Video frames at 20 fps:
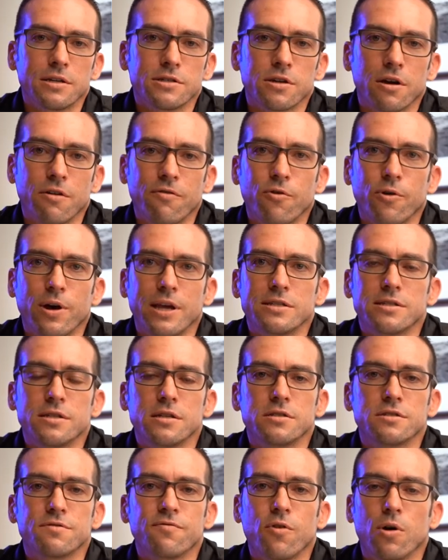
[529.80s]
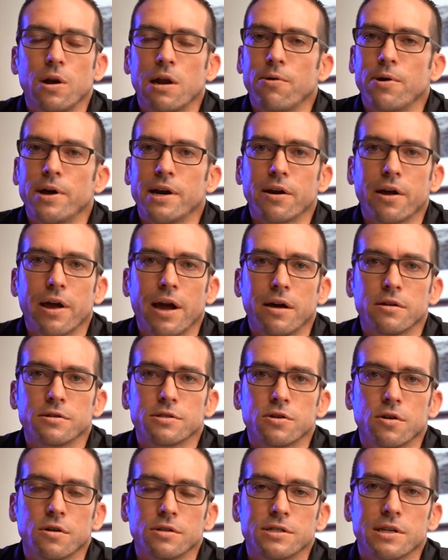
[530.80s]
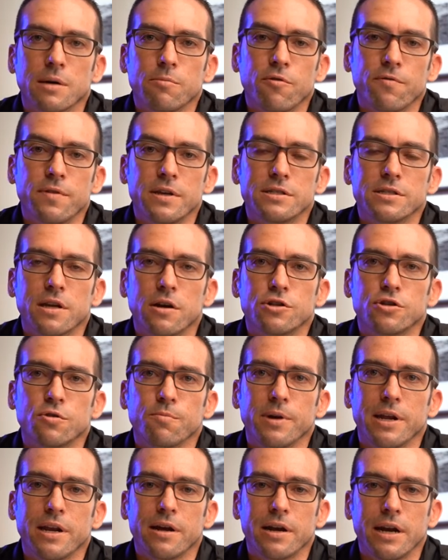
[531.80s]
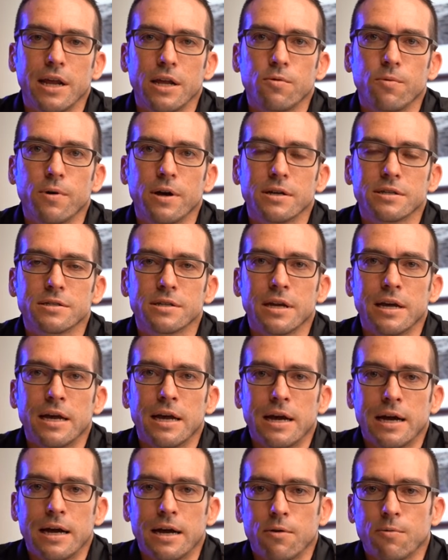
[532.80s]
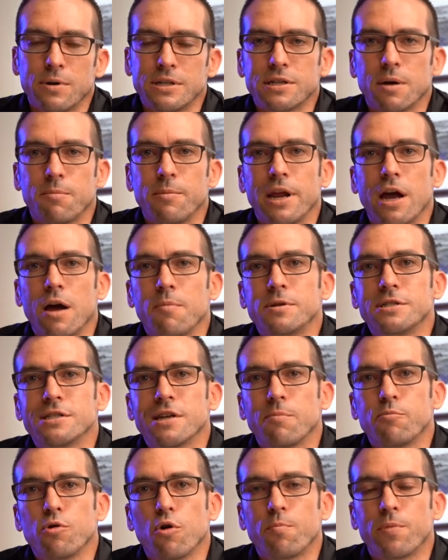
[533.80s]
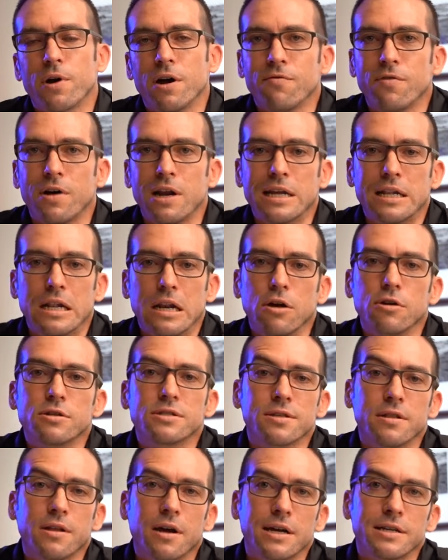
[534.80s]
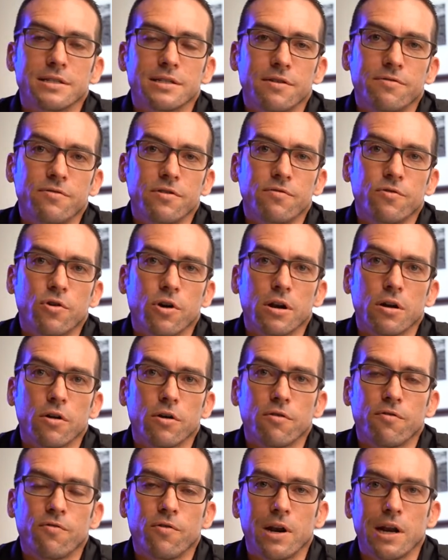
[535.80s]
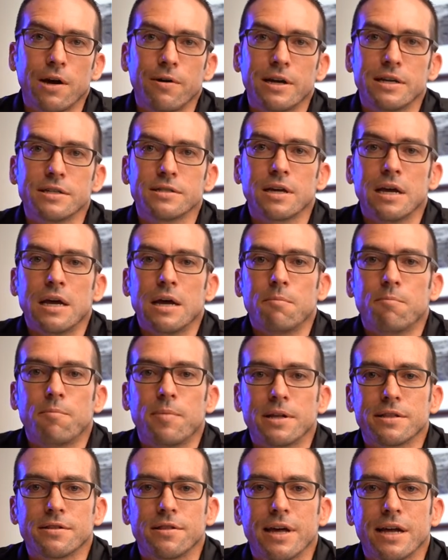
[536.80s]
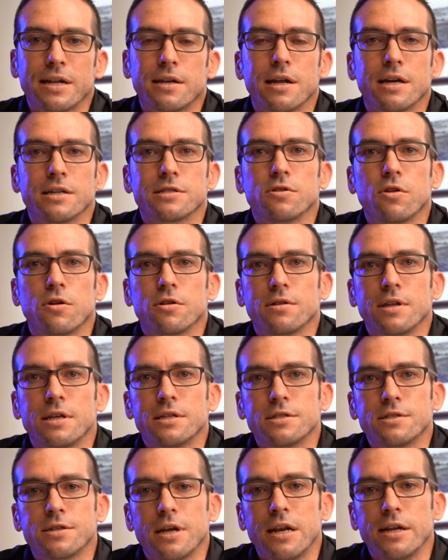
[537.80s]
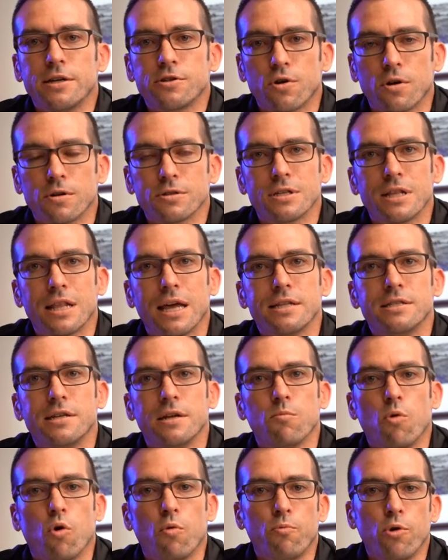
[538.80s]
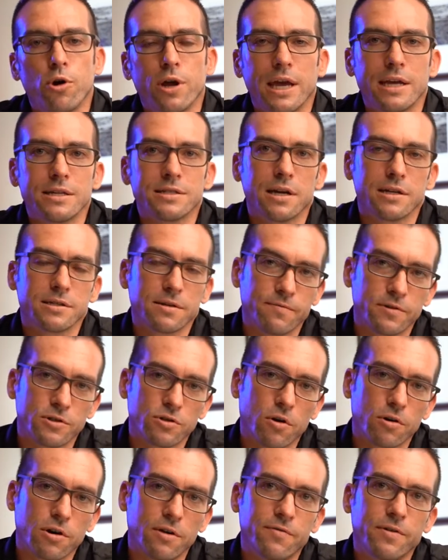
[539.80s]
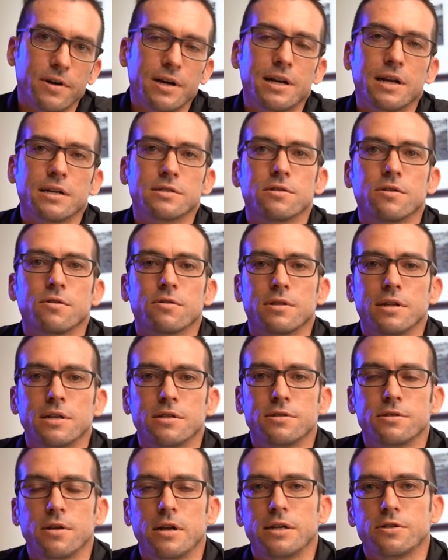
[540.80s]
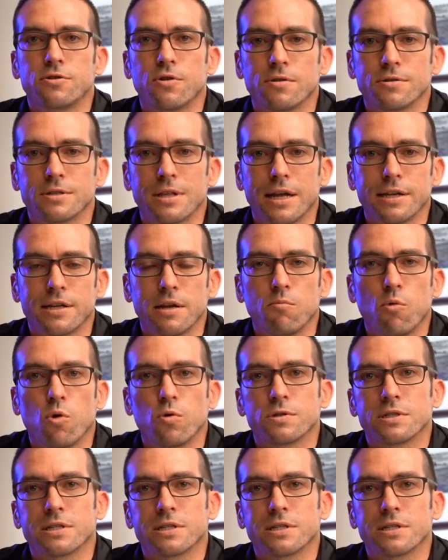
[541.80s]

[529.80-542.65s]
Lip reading: So for instance, follower counts on some of these social media networks. When somebody opens up your profile, it looks nice if you've got a lot of followers, but that does not necessarily translate in more bookings as a photographer, does not necessarily translate in more